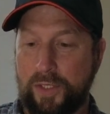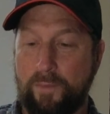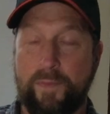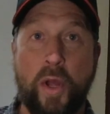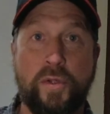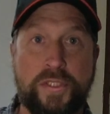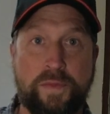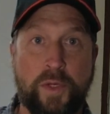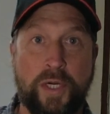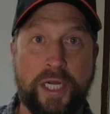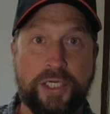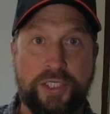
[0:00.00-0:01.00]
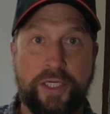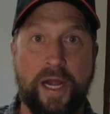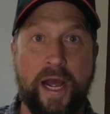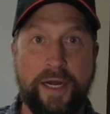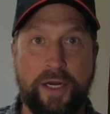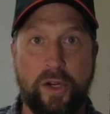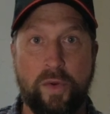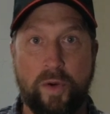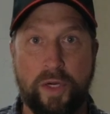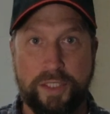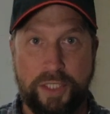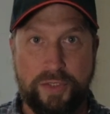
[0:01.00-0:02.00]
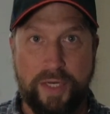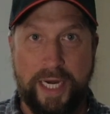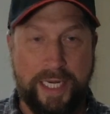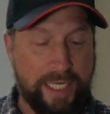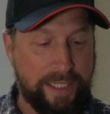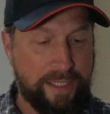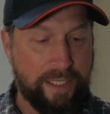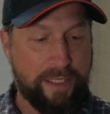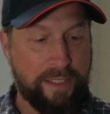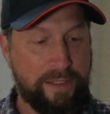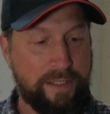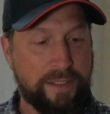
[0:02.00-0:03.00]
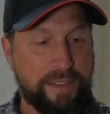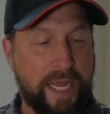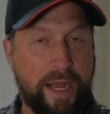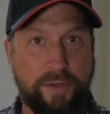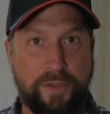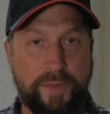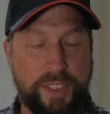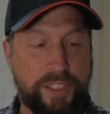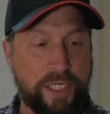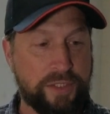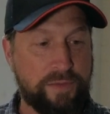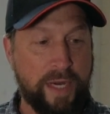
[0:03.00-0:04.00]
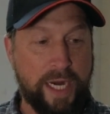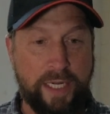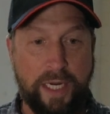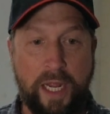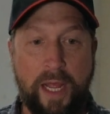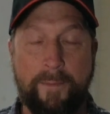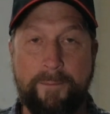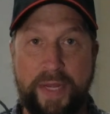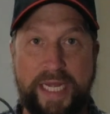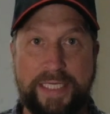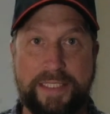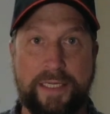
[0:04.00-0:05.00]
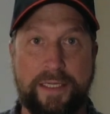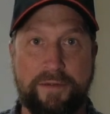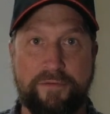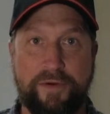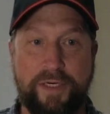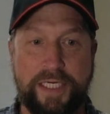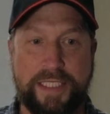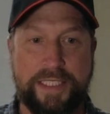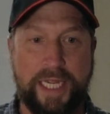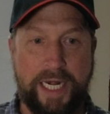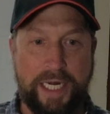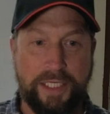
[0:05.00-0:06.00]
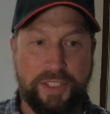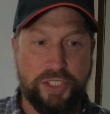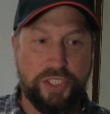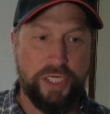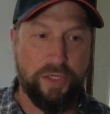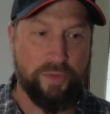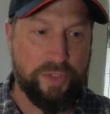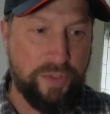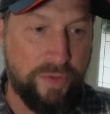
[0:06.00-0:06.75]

post-production audio work to try and get the sound to be just right. But very exciting to share with you